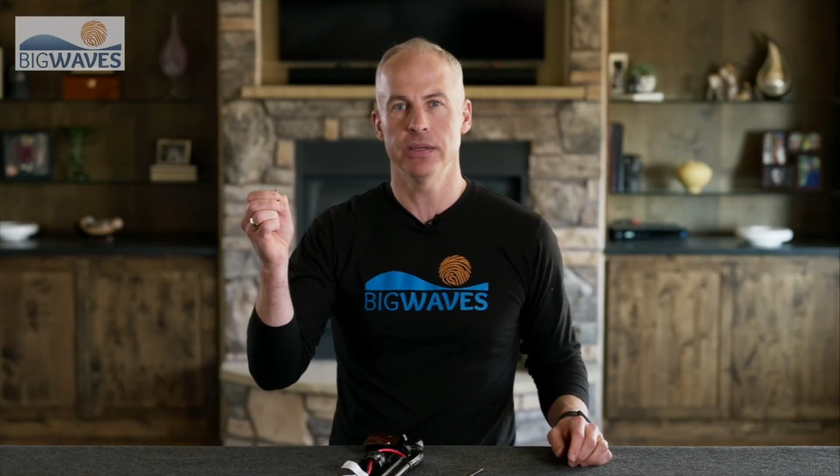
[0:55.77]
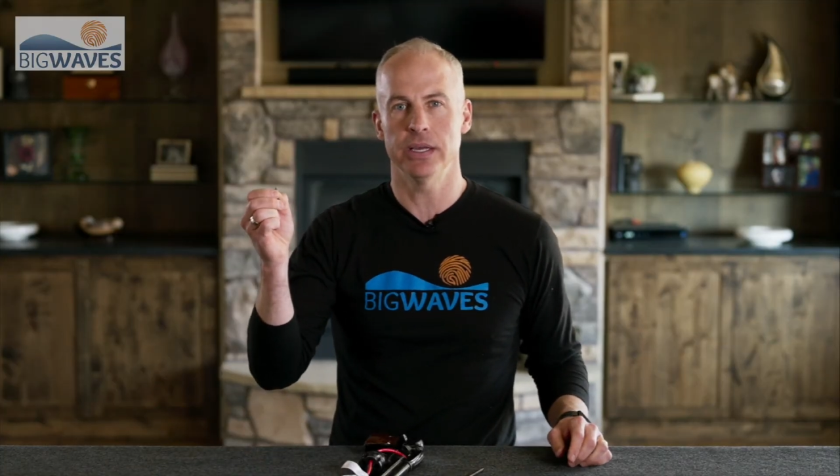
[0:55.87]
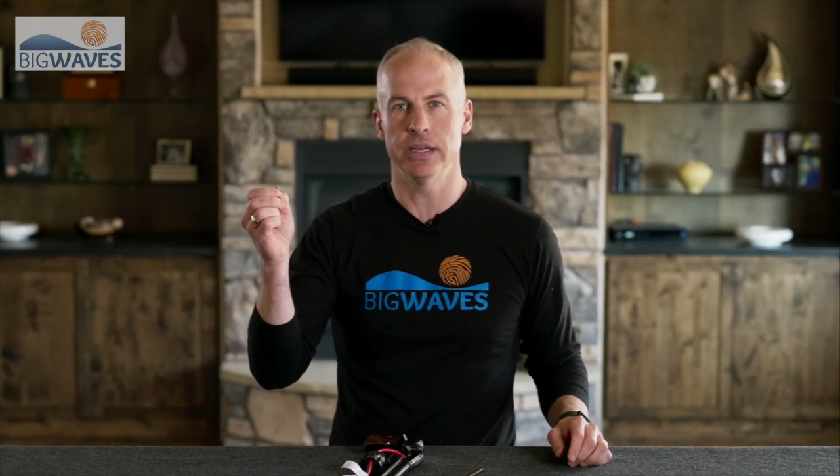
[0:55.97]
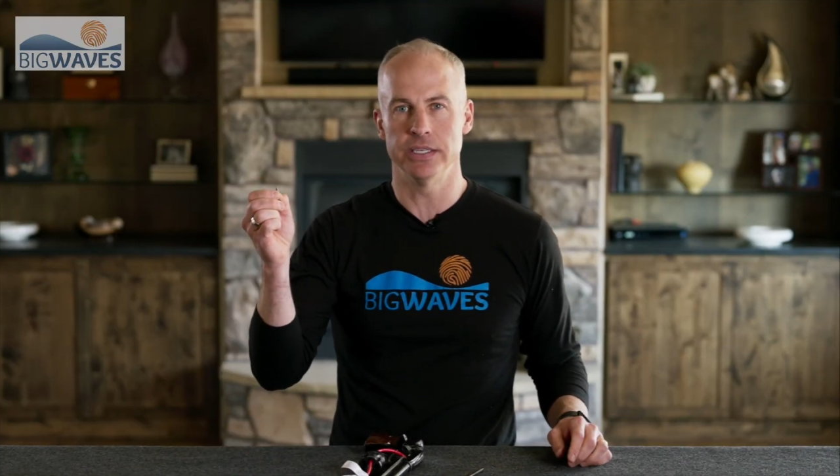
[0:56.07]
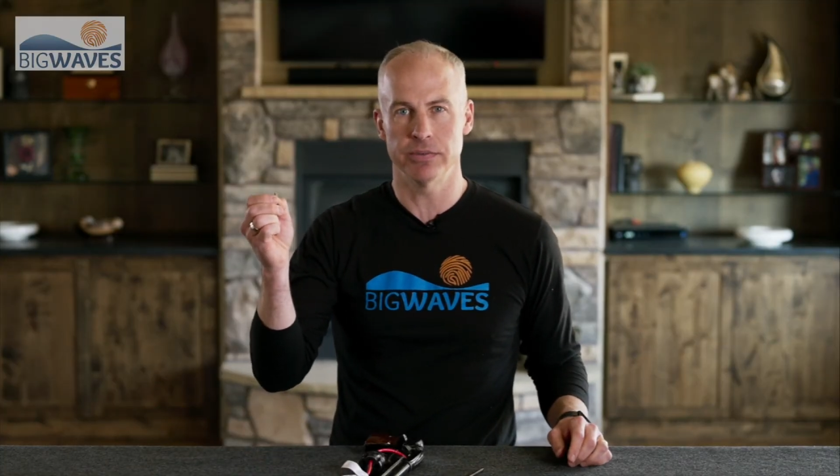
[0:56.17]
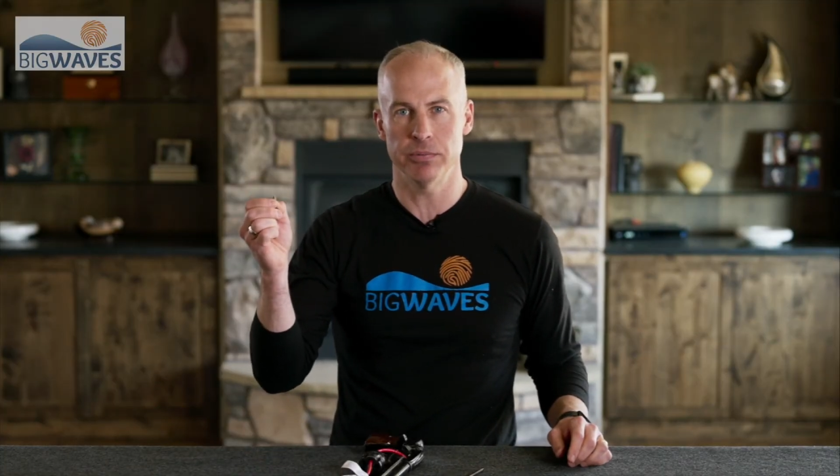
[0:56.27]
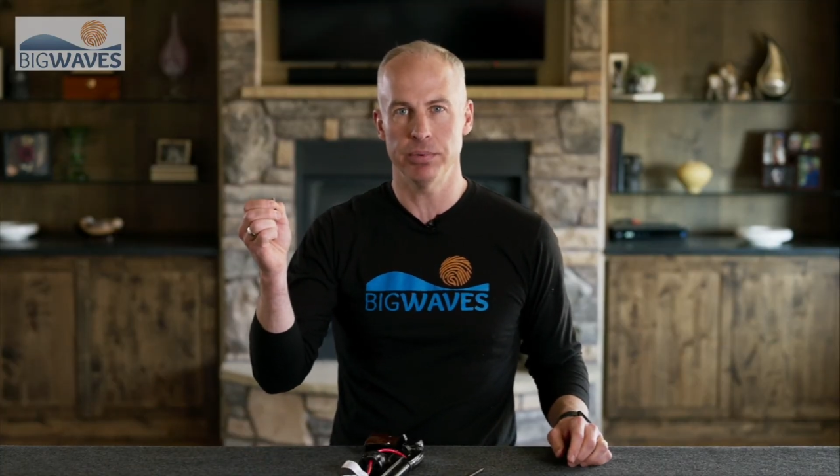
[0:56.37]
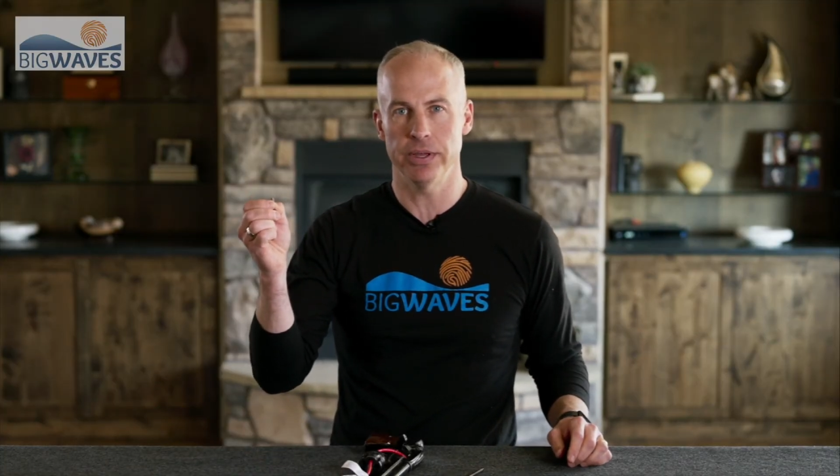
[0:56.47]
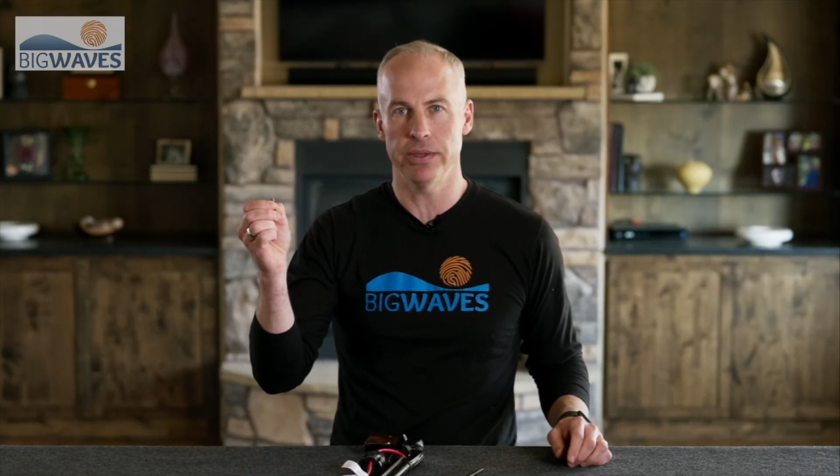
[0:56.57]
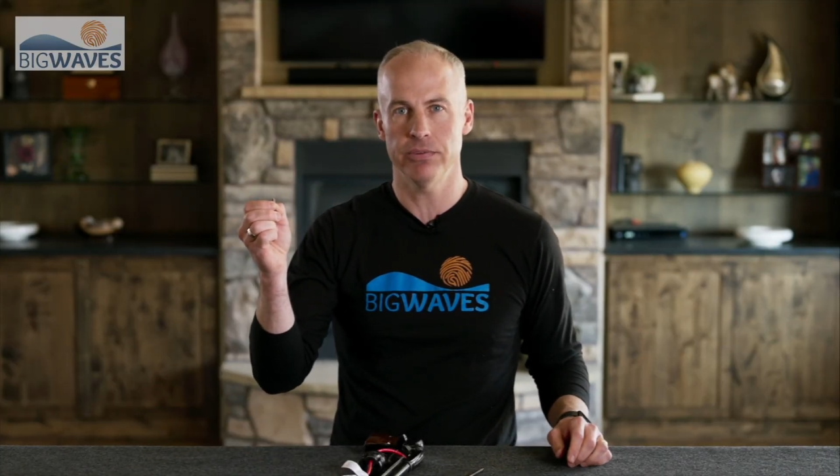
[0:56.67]
in a different
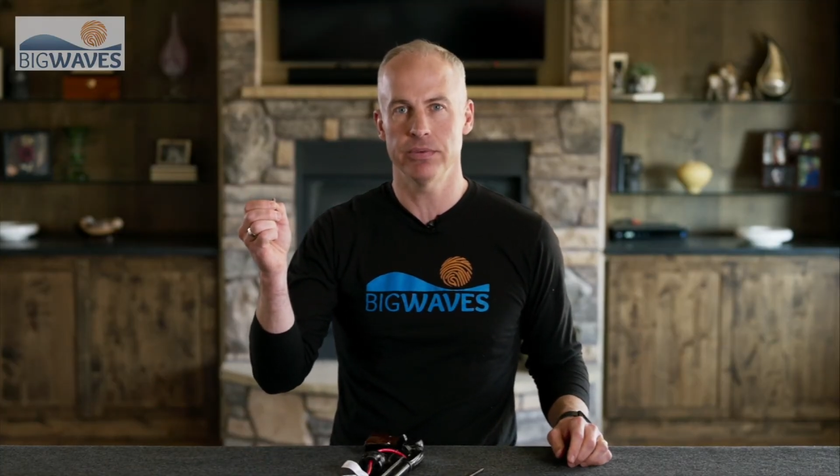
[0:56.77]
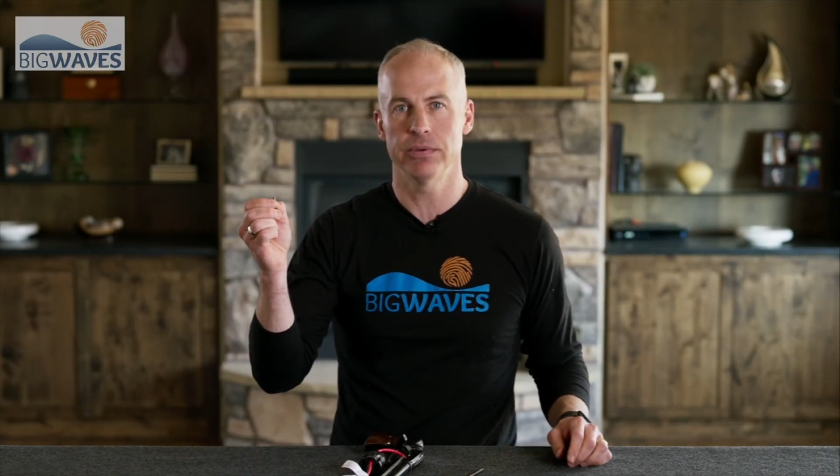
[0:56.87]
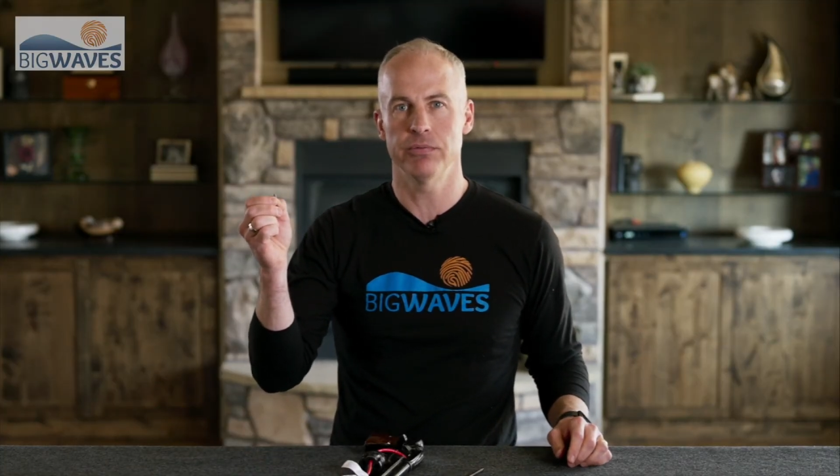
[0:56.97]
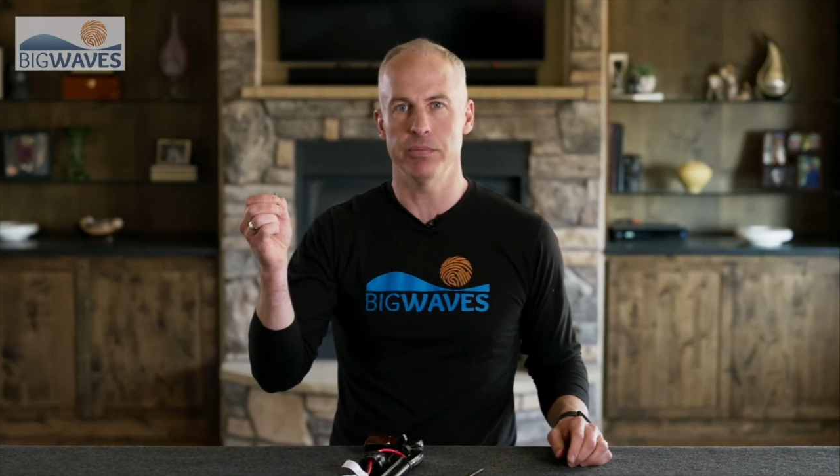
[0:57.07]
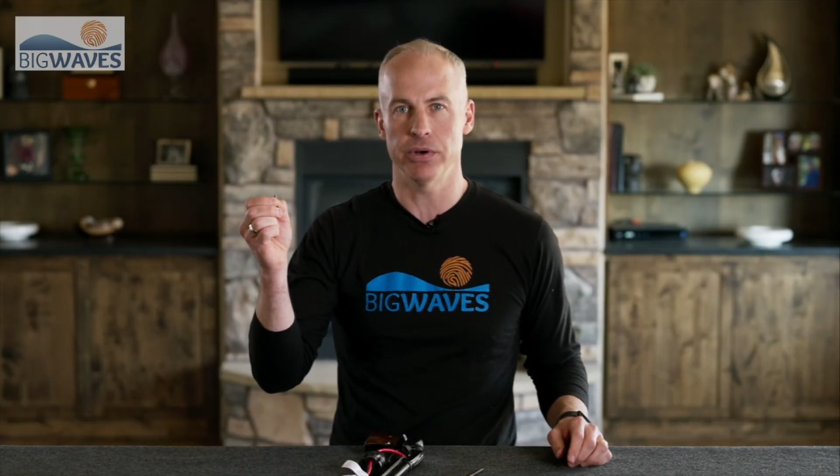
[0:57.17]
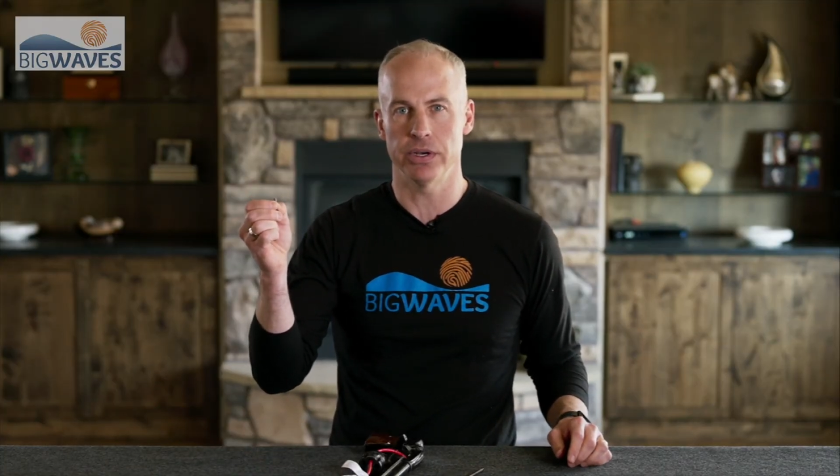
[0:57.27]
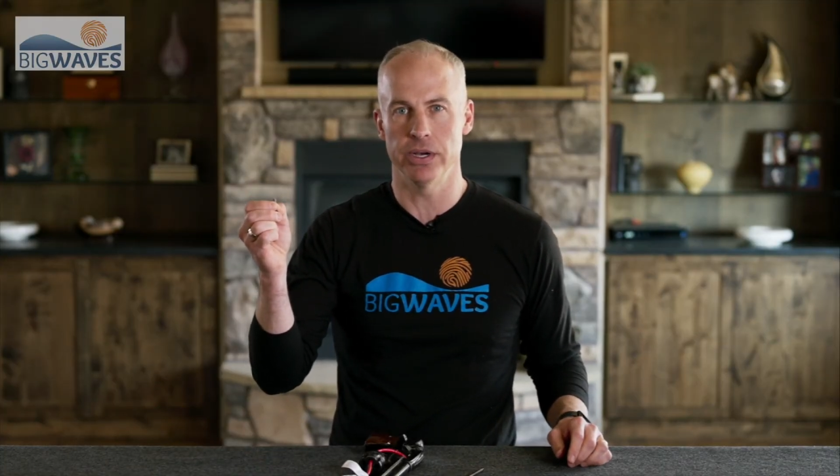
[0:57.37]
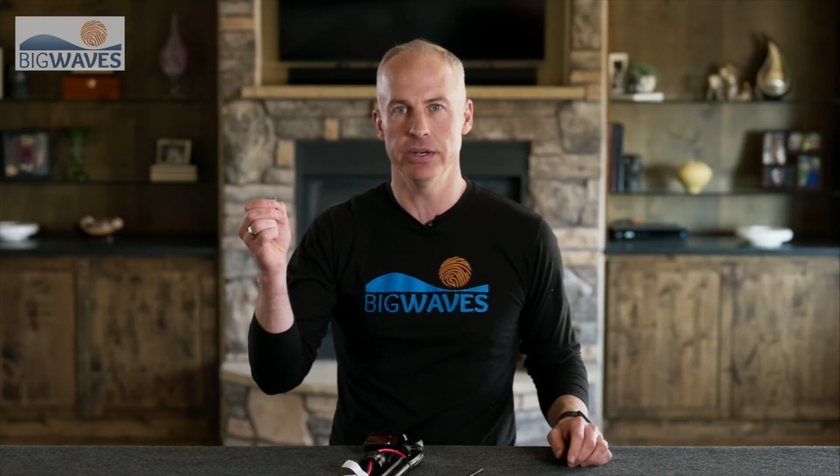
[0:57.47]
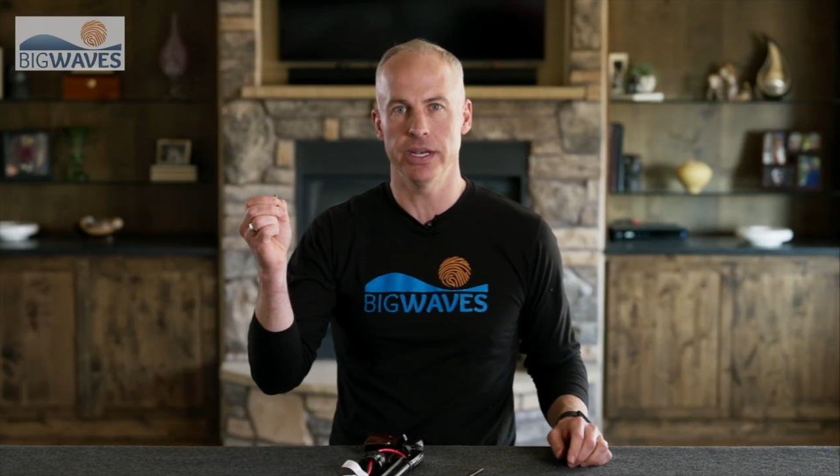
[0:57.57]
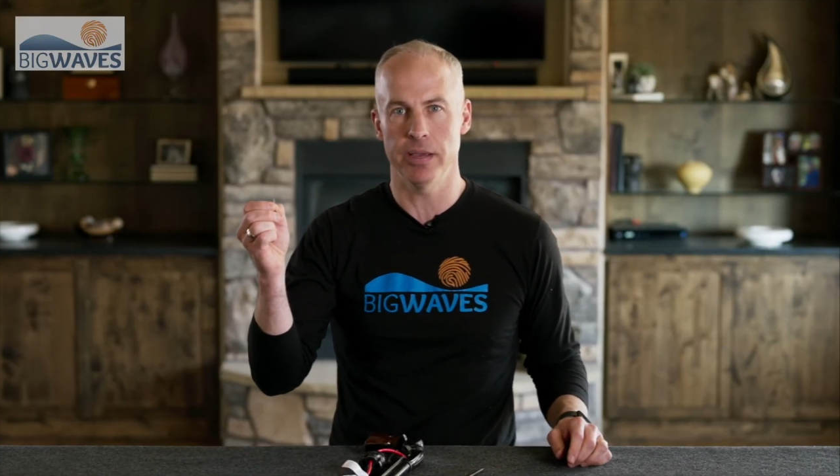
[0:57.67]
place from your gun and